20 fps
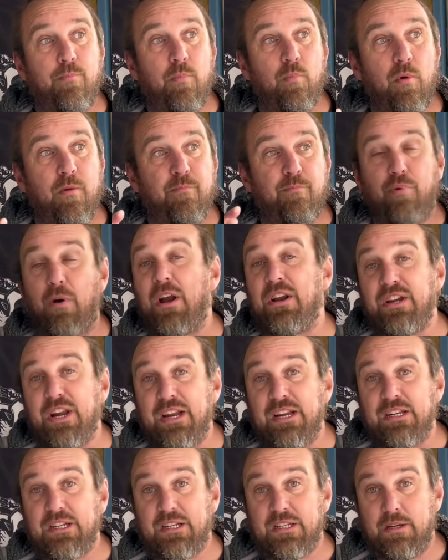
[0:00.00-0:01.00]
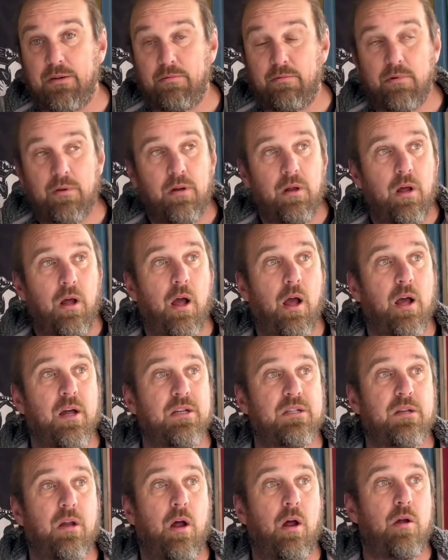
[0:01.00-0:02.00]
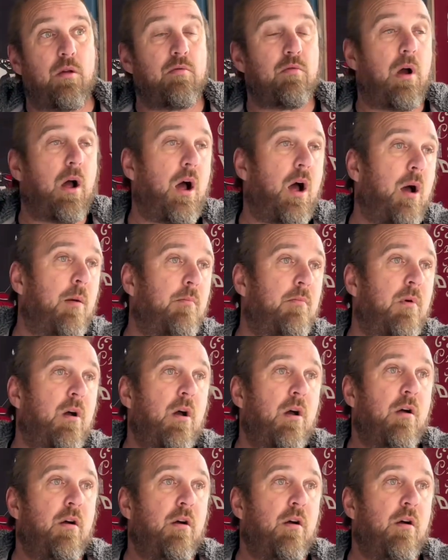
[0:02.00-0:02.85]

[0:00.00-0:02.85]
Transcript: With Brett yeast, uh, so um,